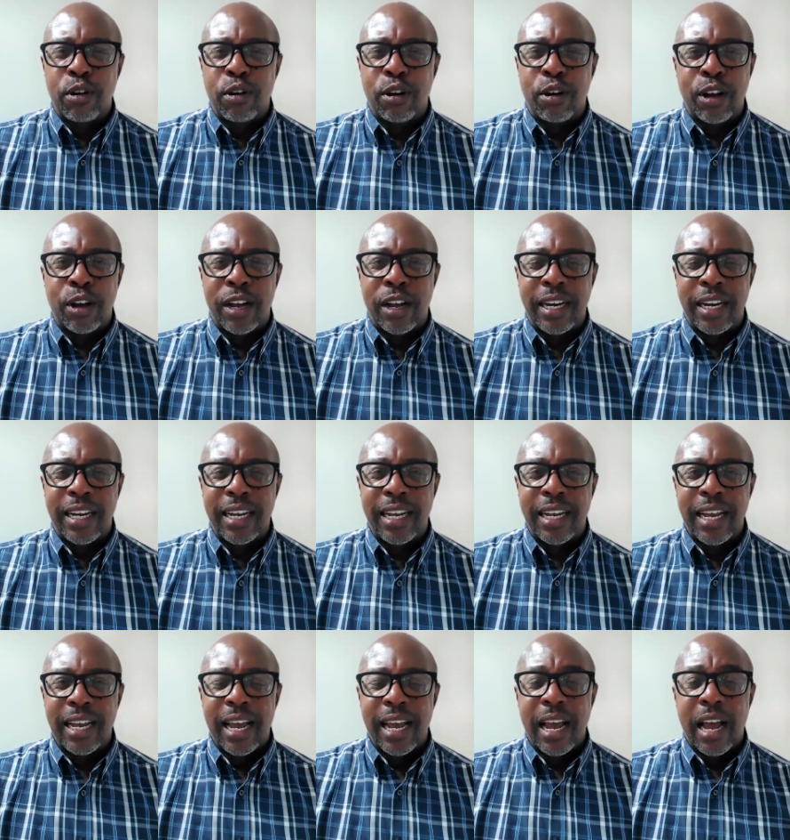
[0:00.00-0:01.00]
God.
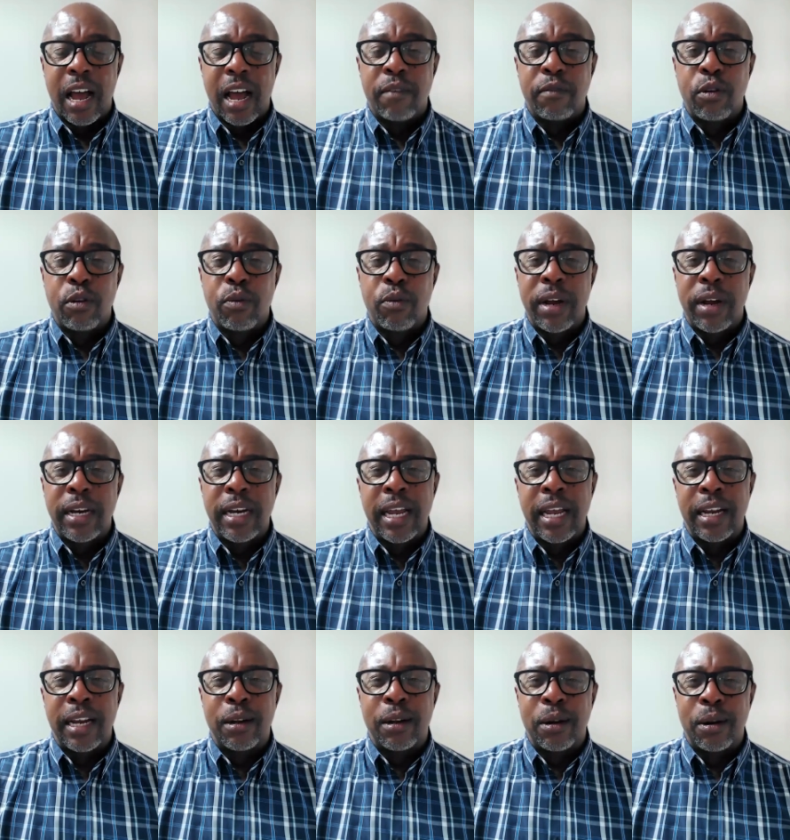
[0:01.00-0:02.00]
Have a great day
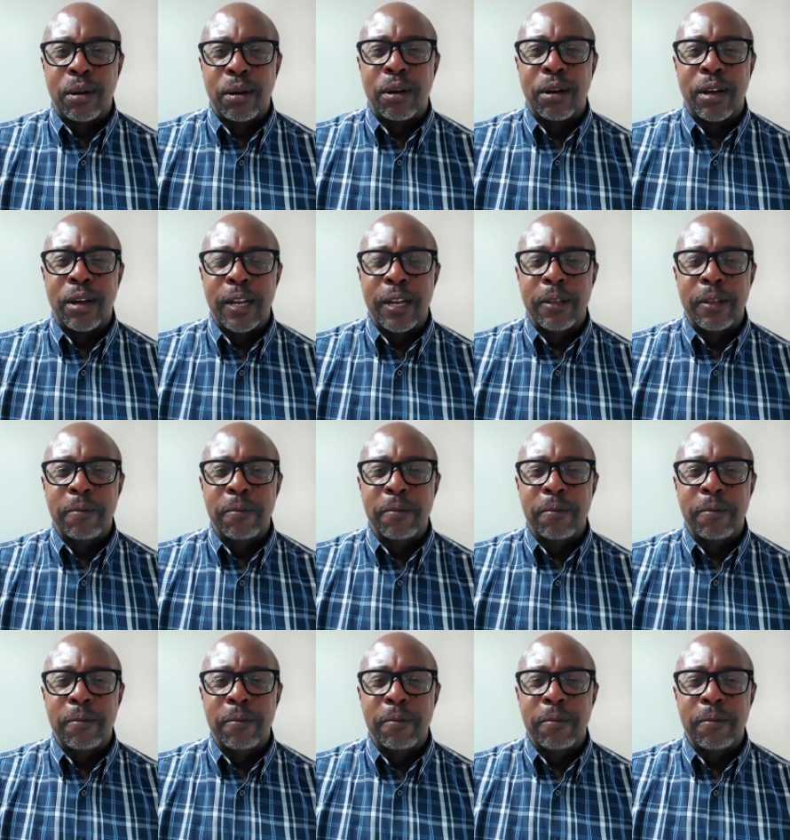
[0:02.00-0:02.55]
in the Lord.